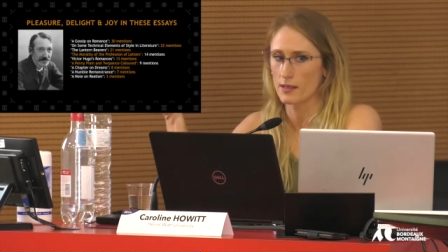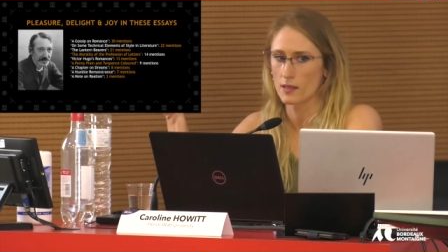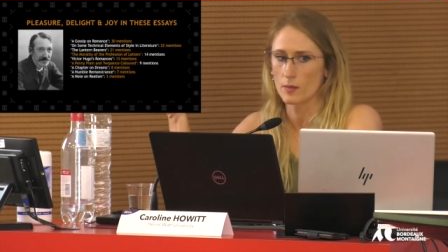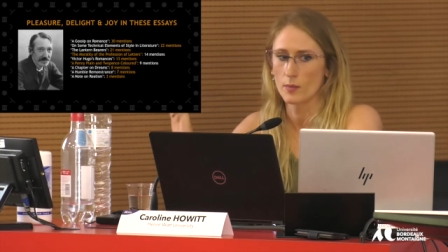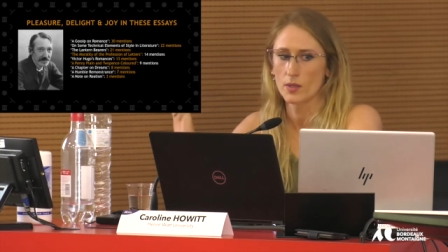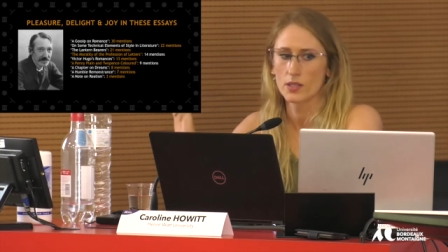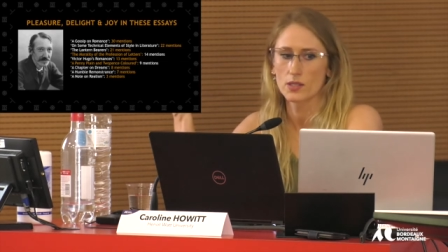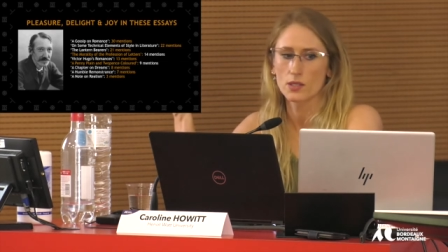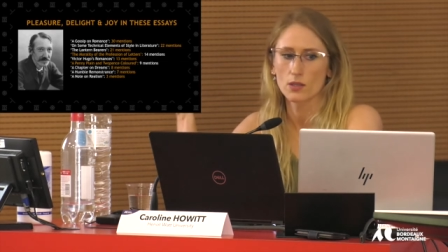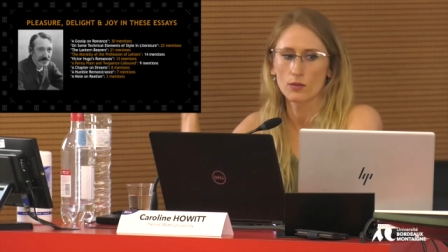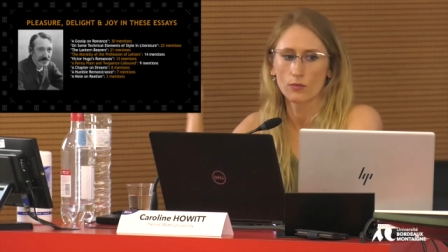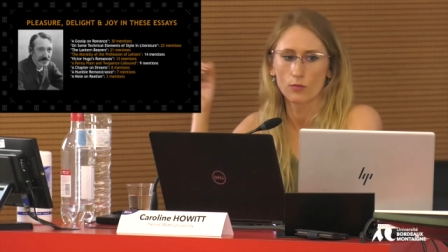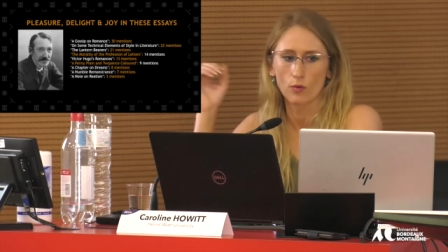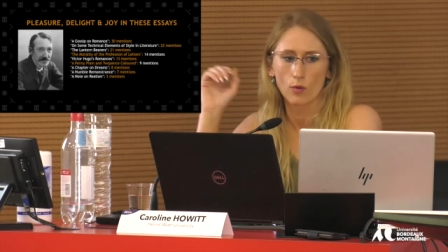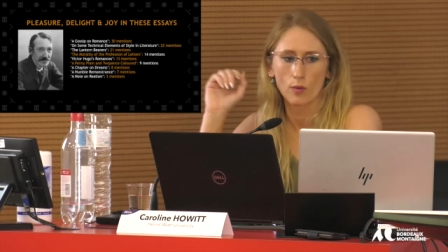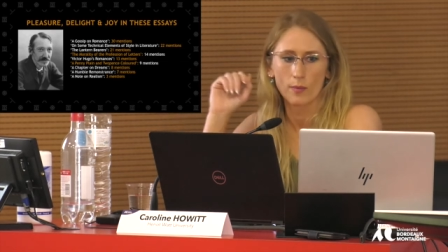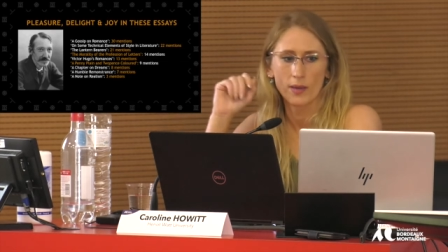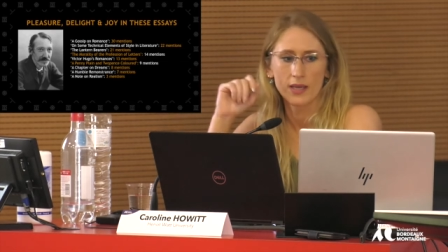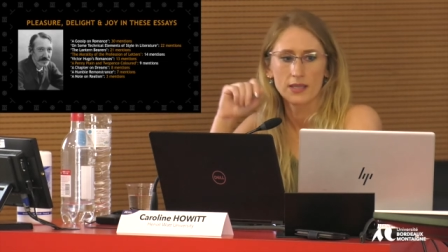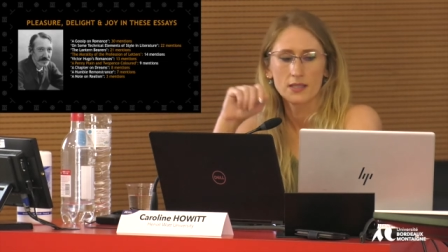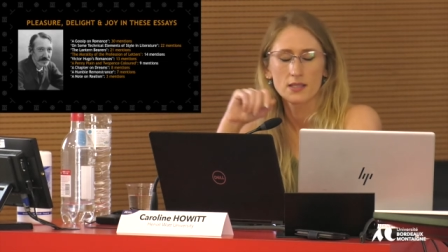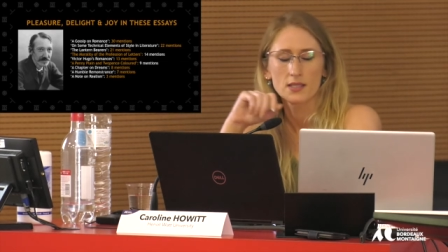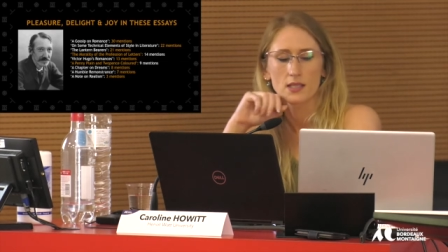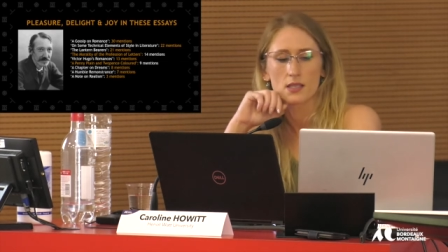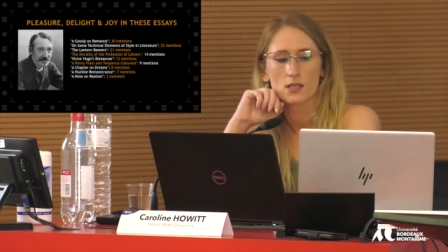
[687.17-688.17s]
element of
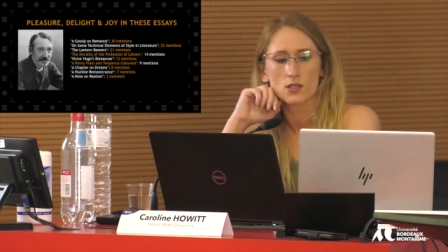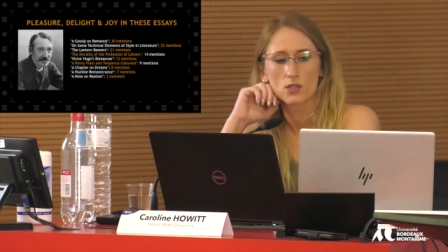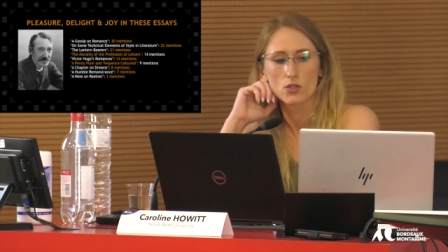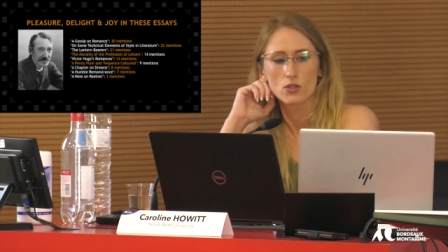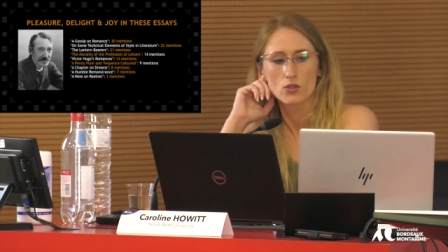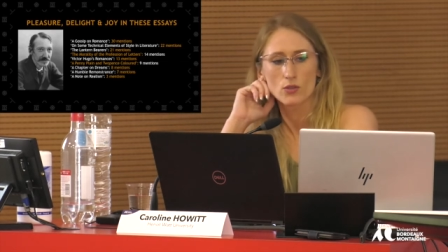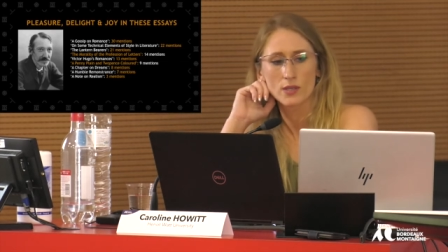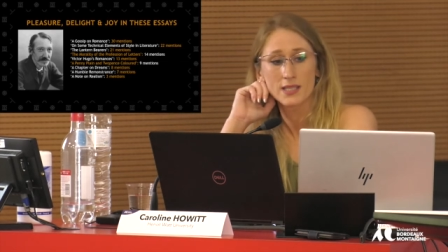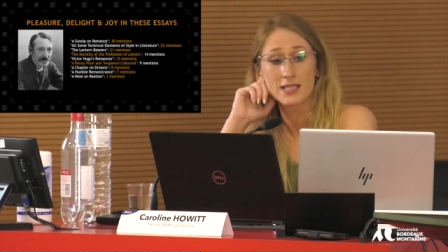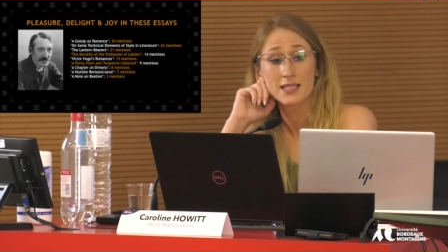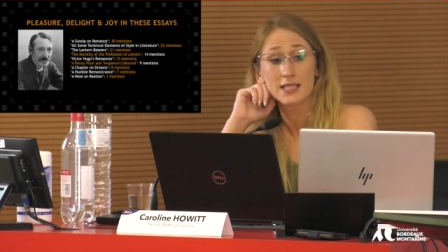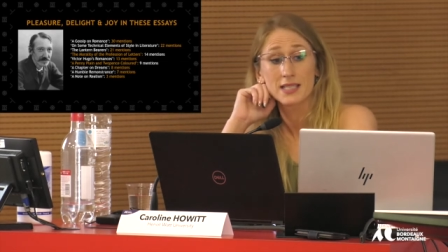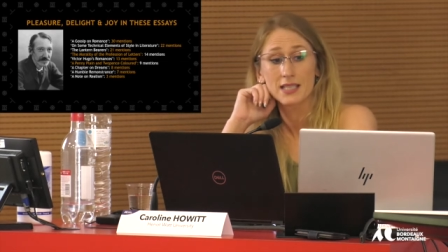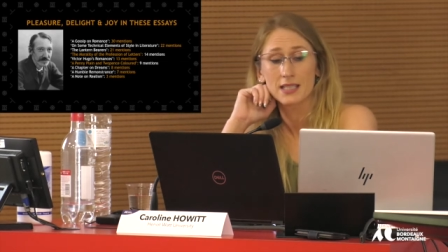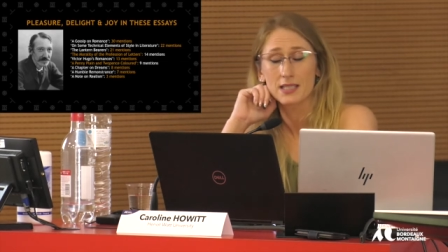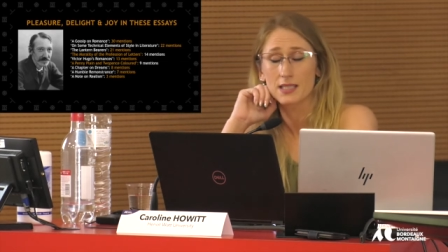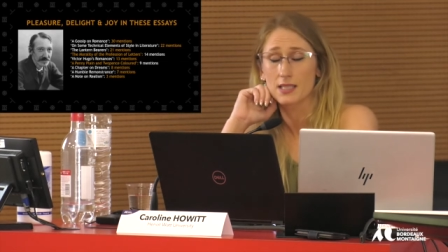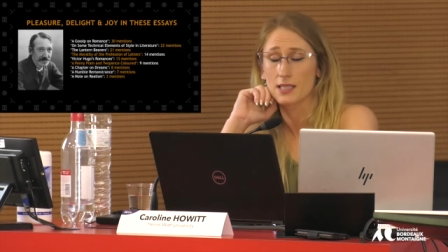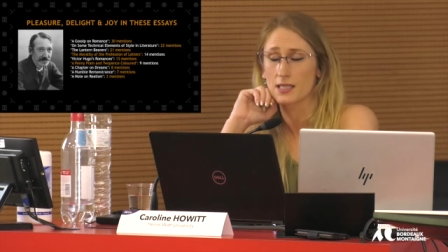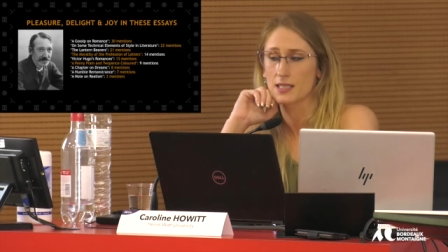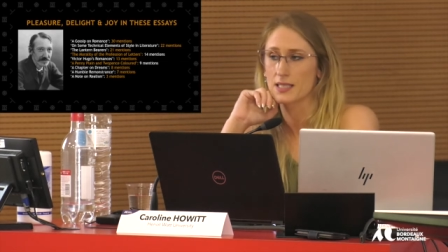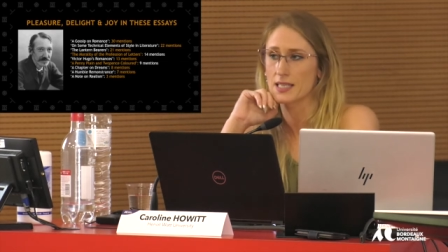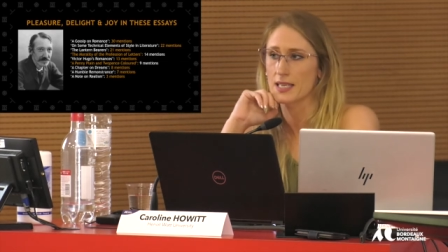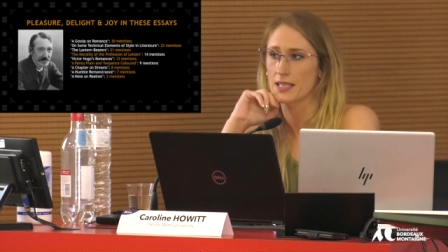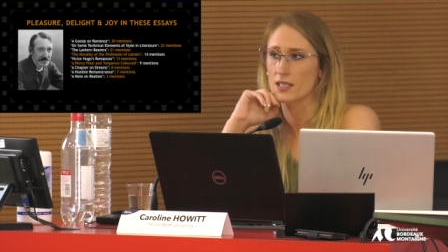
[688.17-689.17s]
romance intrinsic
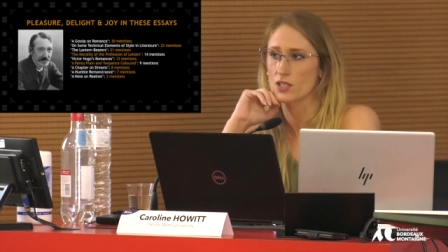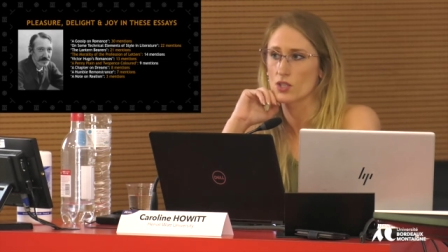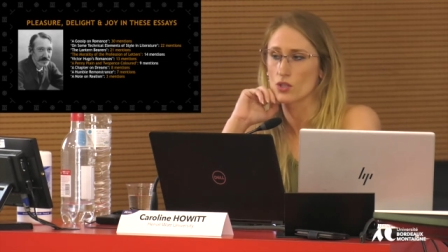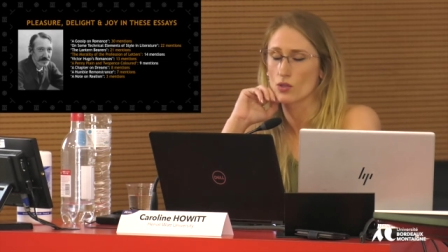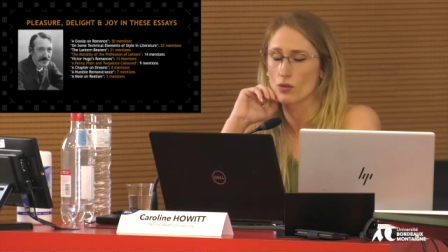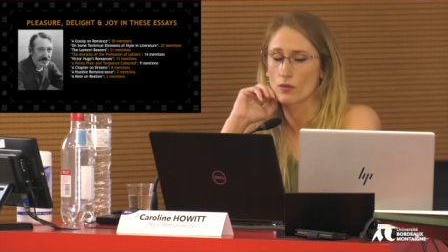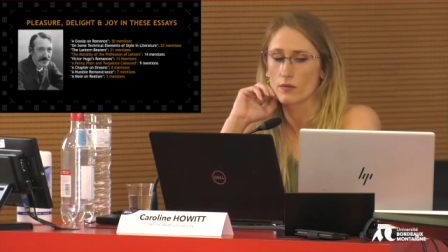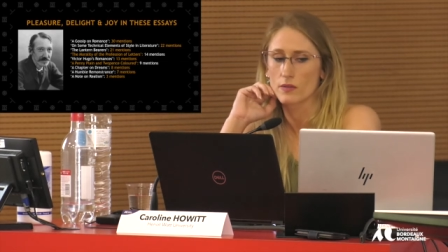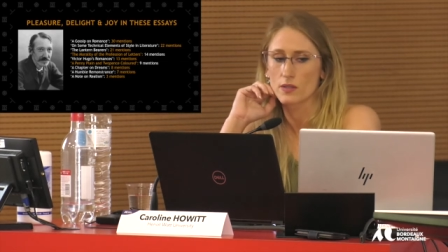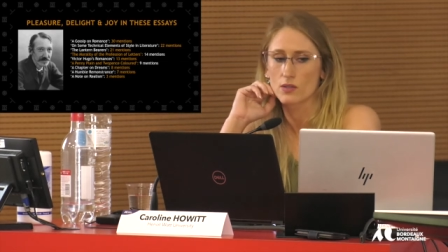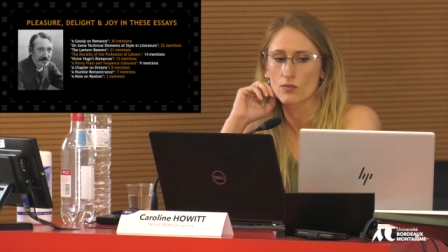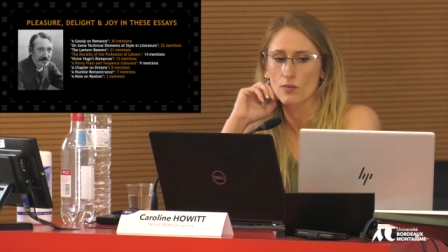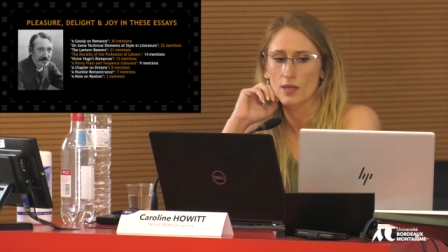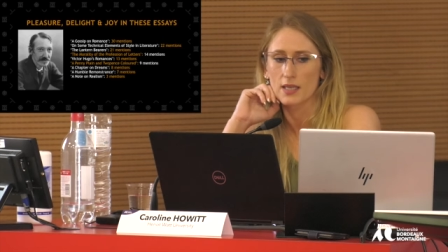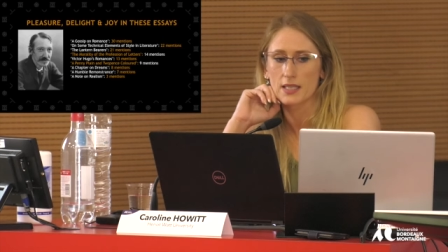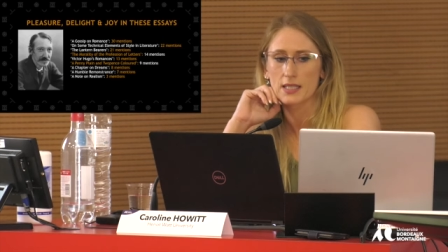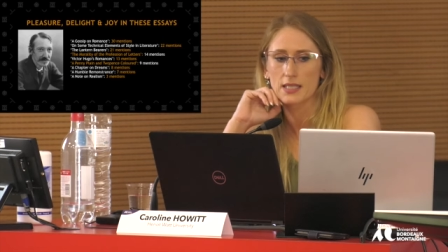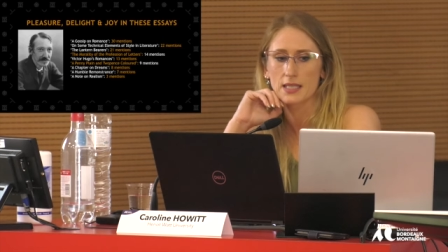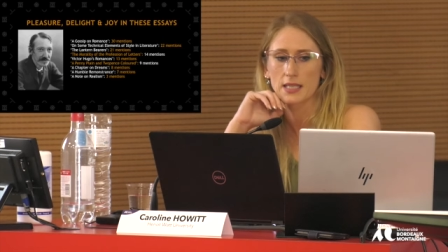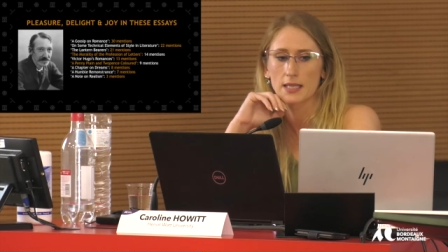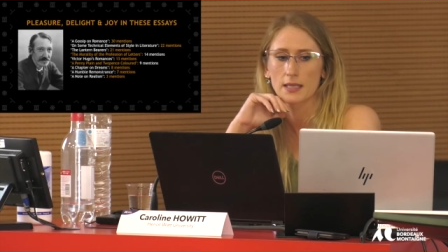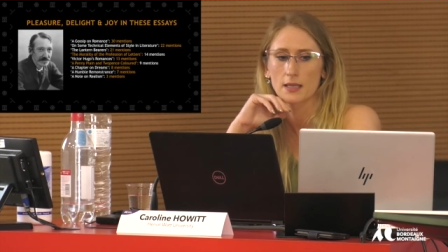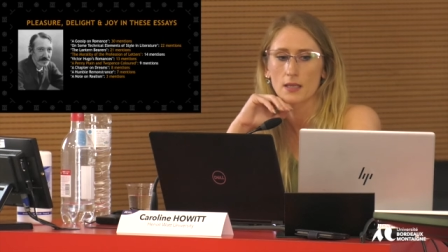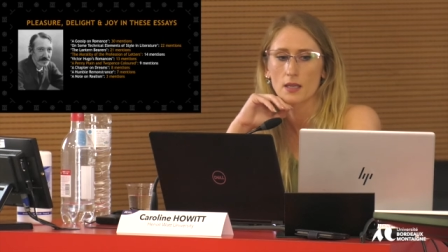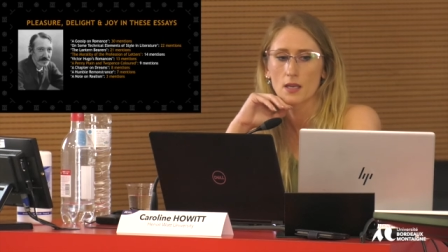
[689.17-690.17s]
to the texture of his
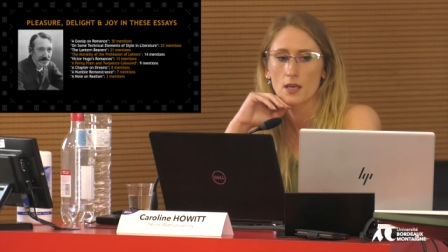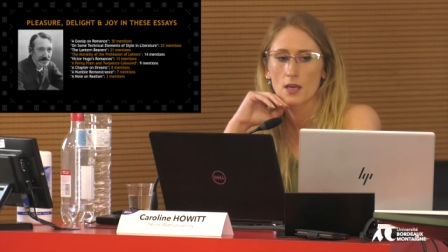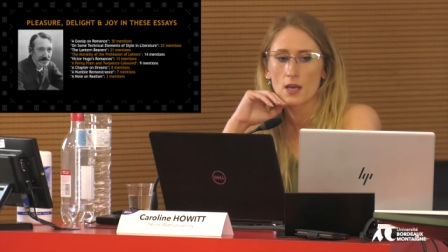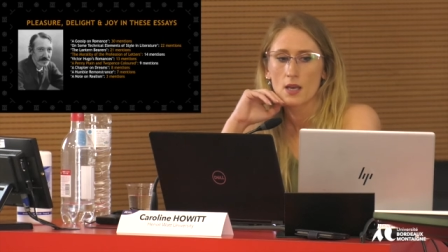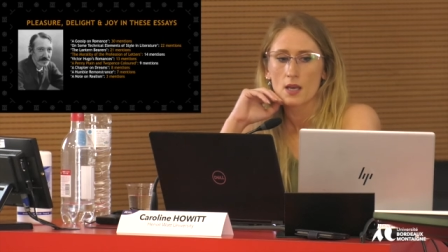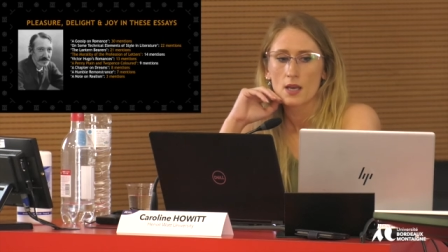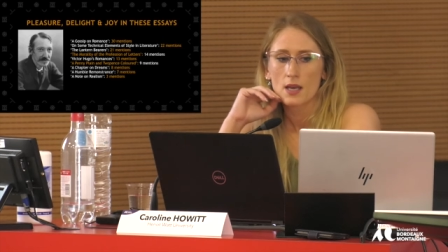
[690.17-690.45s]
writing.